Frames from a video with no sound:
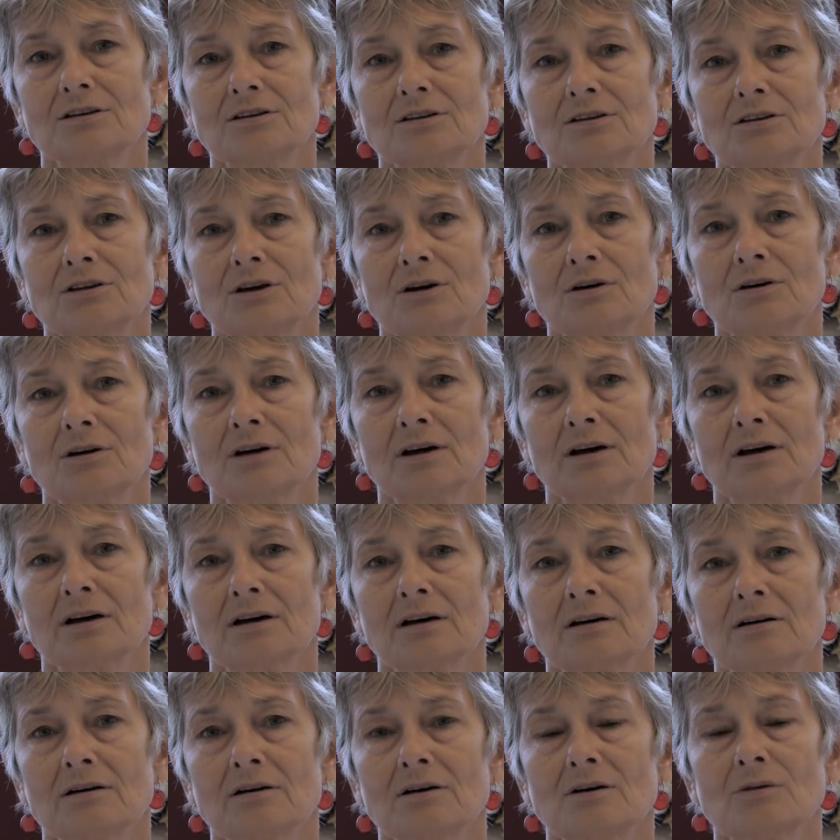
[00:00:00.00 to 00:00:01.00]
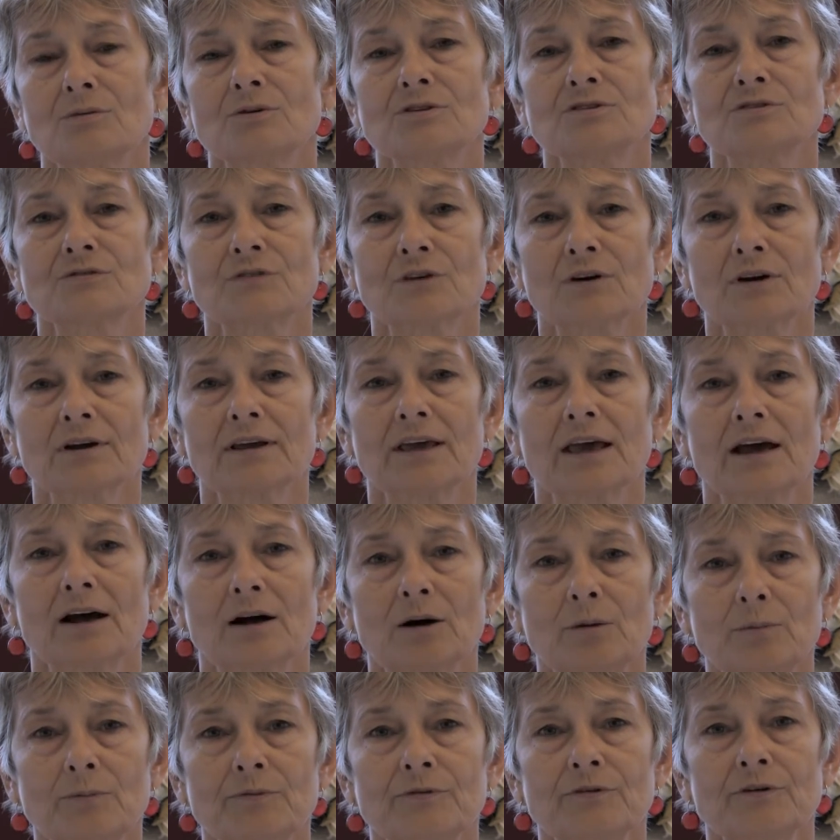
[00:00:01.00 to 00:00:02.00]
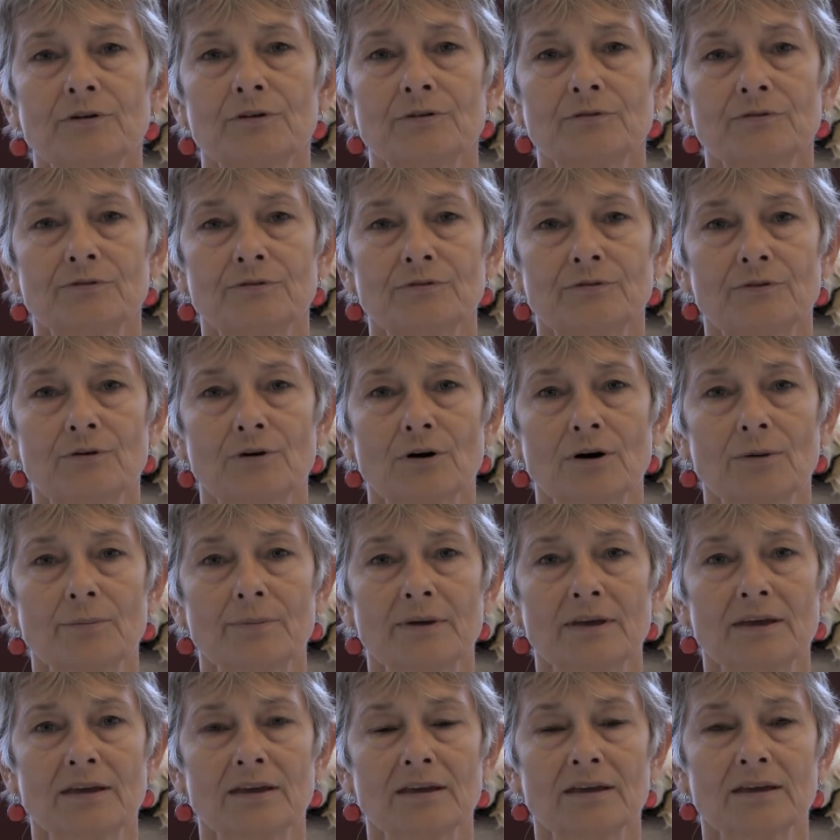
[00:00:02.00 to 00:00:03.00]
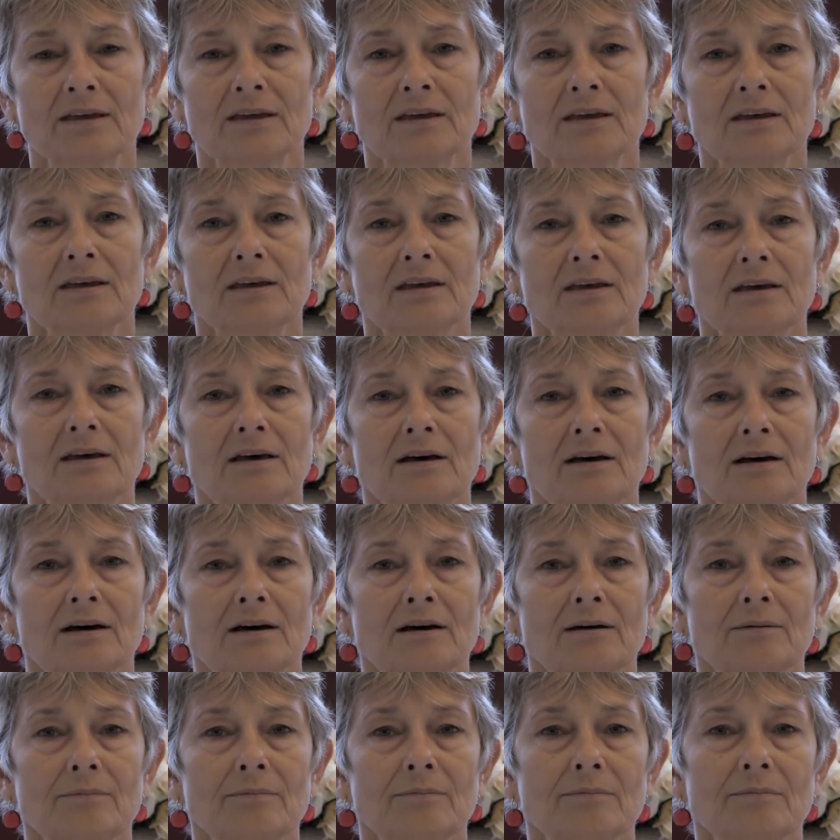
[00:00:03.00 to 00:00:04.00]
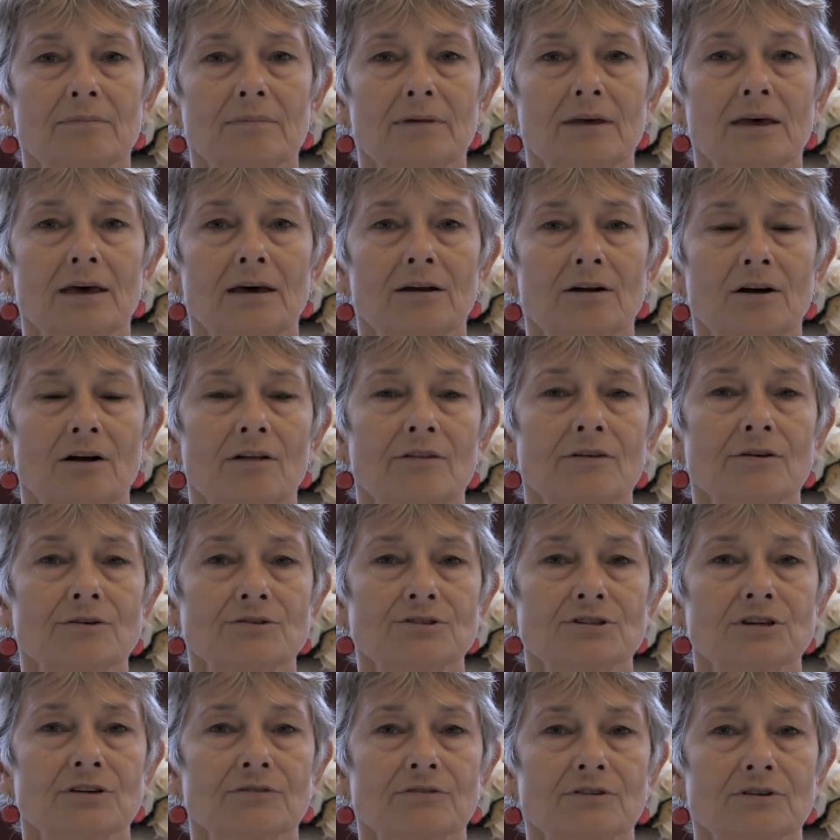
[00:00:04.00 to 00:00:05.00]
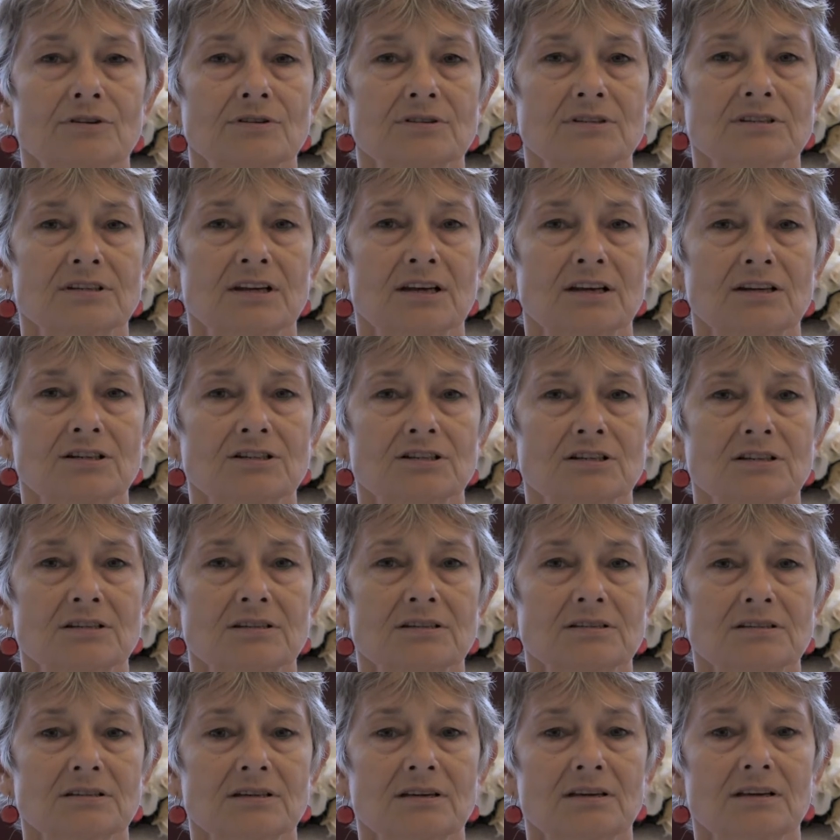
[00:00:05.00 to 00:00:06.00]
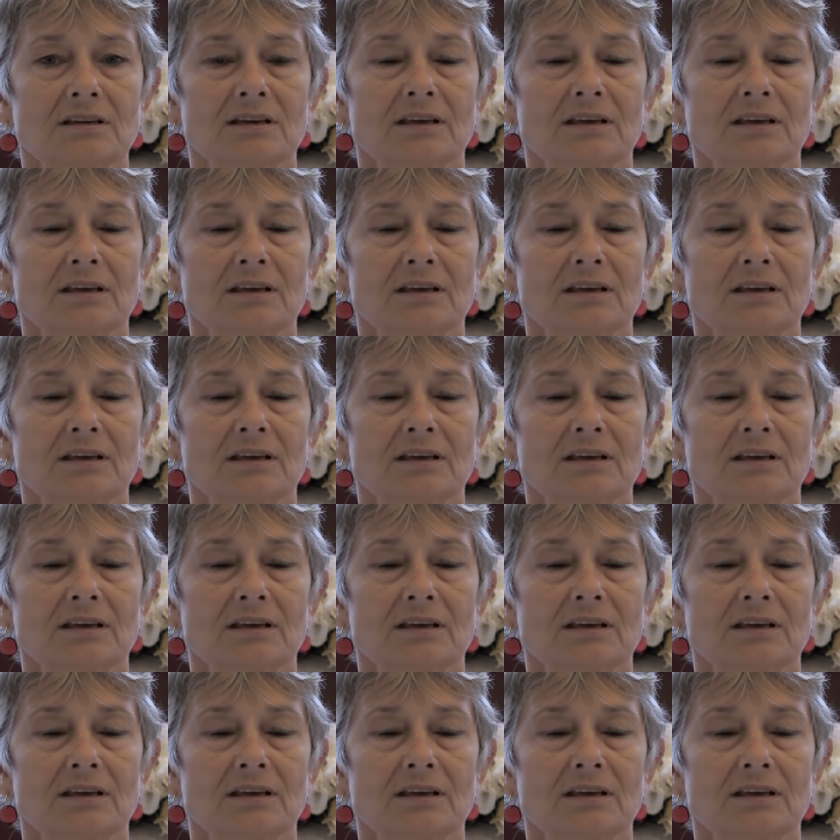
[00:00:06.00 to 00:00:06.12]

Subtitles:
yoga was very helpful for me at all those different stages.